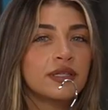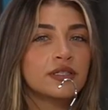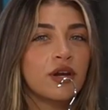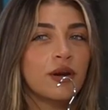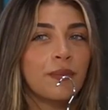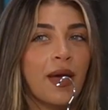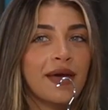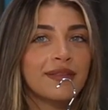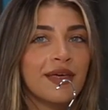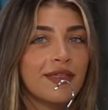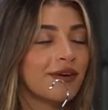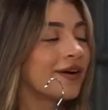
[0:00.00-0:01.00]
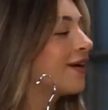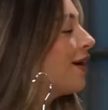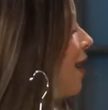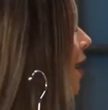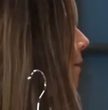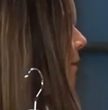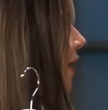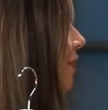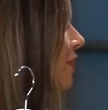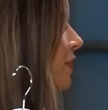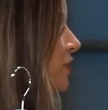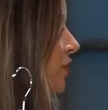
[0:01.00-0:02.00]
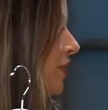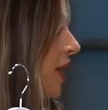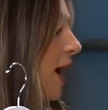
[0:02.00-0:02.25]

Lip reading: These aren't patent leather. But there's 3